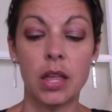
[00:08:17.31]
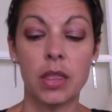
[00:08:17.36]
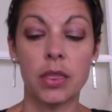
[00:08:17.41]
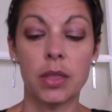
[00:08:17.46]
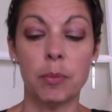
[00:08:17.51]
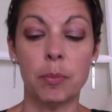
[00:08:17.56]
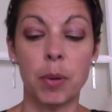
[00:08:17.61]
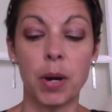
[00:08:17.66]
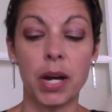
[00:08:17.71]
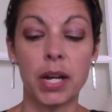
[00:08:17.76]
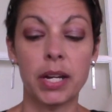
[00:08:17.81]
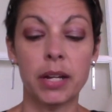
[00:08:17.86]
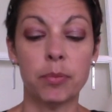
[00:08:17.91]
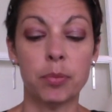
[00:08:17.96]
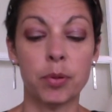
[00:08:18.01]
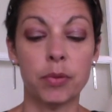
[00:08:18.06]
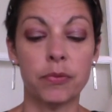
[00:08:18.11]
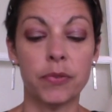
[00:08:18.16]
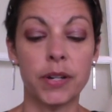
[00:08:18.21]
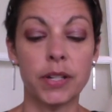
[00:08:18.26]
the body of
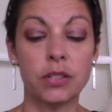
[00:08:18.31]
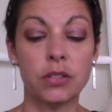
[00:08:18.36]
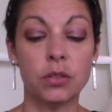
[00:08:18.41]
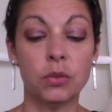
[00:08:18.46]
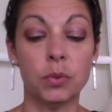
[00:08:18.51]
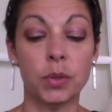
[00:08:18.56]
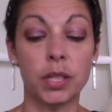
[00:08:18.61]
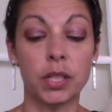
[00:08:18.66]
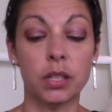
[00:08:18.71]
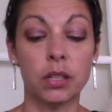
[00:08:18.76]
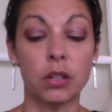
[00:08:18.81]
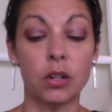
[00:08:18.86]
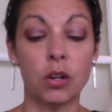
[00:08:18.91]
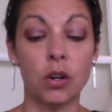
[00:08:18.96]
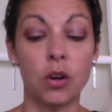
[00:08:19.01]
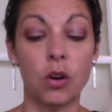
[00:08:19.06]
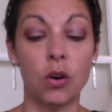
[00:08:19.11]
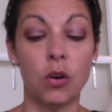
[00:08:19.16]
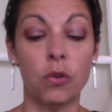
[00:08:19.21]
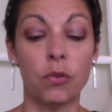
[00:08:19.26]
Professor Wheeler
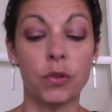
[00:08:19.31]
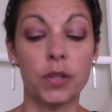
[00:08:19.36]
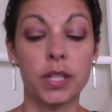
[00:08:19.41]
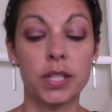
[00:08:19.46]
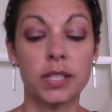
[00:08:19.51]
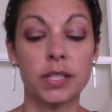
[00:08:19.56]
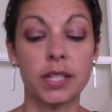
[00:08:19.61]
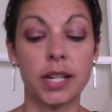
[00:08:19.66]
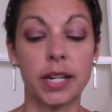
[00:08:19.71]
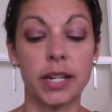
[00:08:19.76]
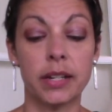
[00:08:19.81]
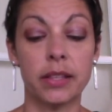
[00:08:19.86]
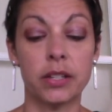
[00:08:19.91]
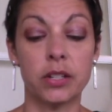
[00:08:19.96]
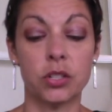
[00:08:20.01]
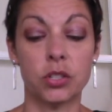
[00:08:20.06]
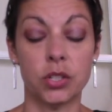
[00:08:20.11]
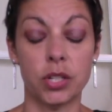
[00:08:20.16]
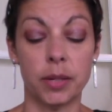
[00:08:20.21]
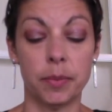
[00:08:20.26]
over the side of the
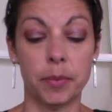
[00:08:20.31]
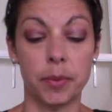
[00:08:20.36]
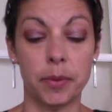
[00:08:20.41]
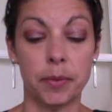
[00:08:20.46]
ship.